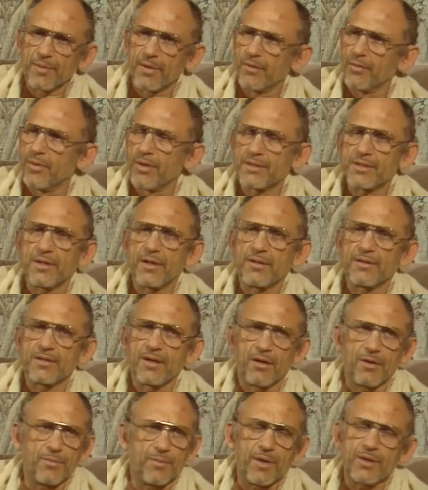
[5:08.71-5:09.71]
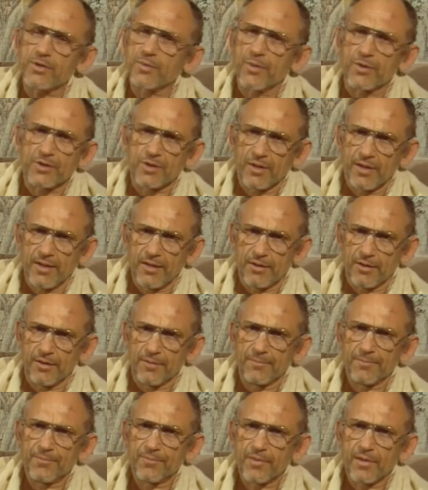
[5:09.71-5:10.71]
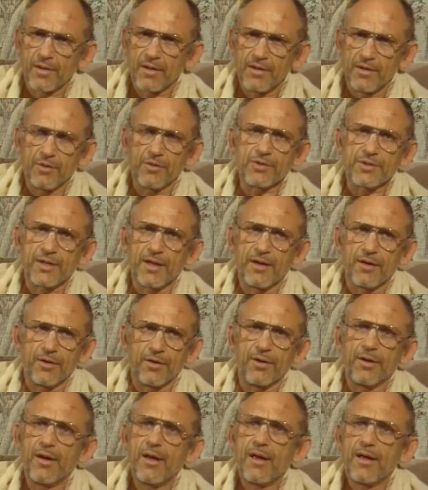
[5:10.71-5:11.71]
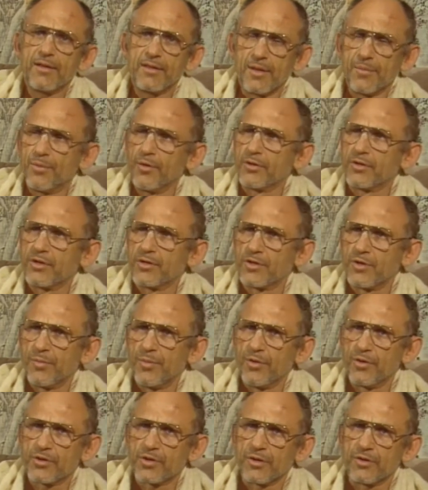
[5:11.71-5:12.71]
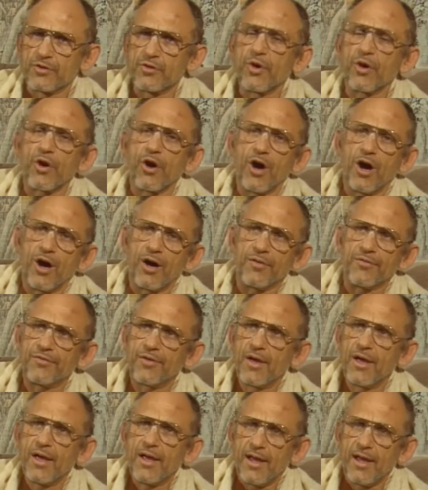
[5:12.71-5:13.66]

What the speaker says: And it wasn't until much, much later, years later, that book distribution took off.